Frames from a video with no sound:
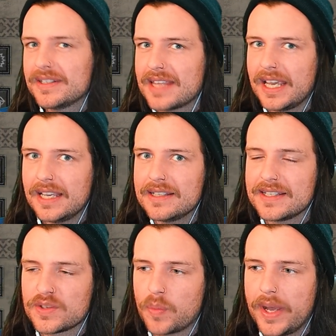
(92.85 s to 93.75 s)
is the
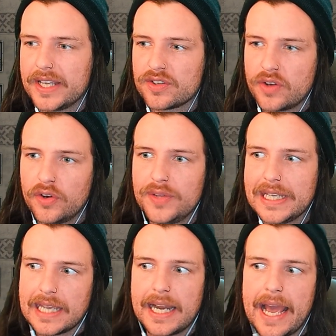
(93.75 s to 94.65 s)
easiest way to not only
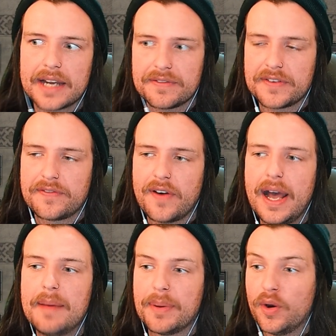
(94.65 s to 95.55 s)
get out of a
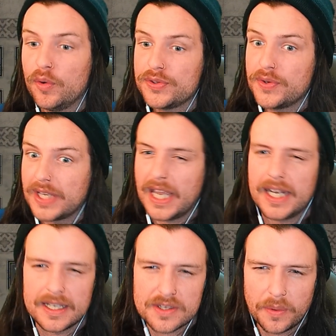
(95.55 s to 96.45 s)
fight, but also to get
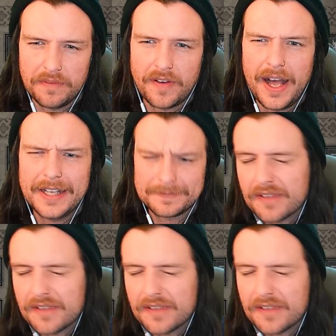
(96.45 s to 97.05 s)
into a fight.